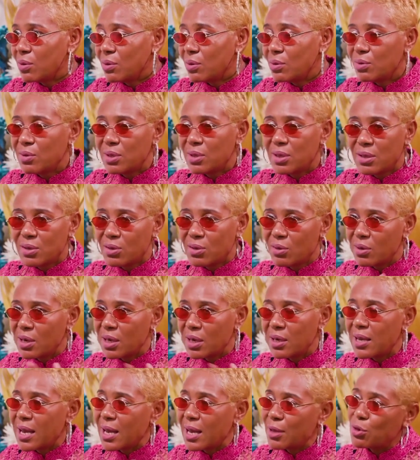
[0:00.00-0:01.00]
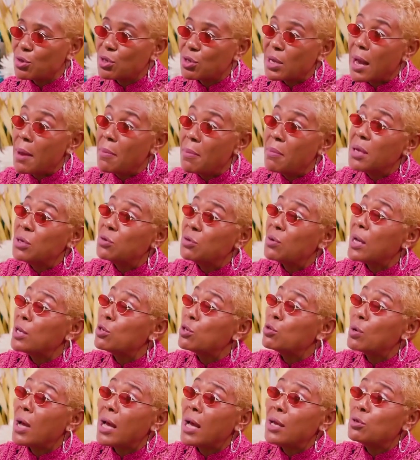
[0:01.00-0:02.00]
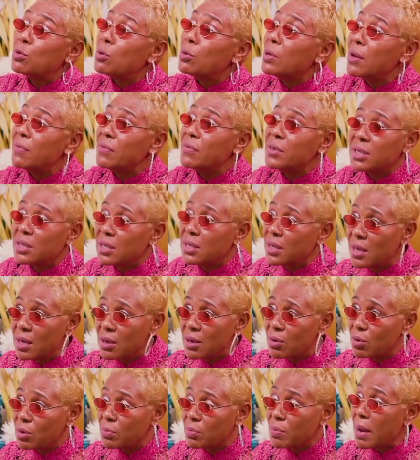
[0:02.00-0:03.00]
All those things already. I just, I made sure I, I sold everything, everything in Lagos.